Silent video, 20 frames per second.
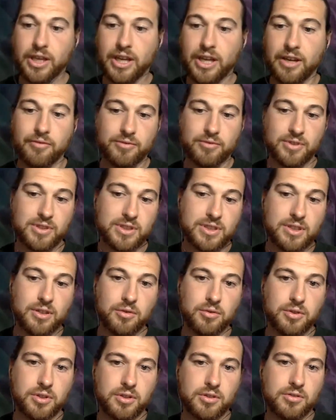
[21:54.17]
yeah. And so
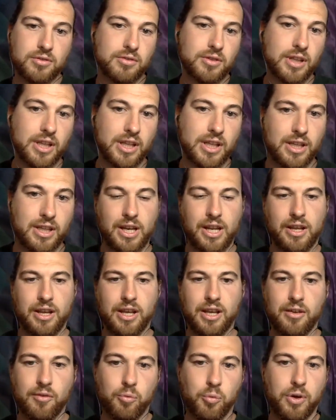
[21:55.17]

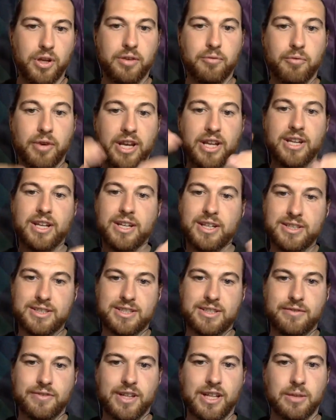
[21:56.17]
when Raiden is
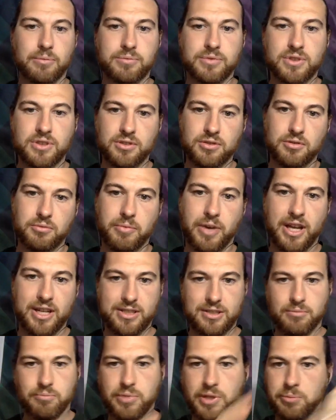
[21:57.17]
developed, do you
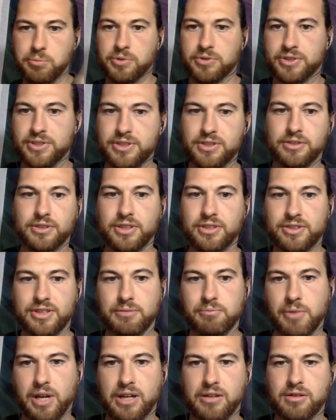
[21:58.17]
imagine people still using
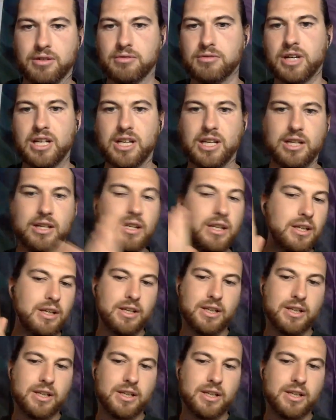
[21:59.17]
µRaiden,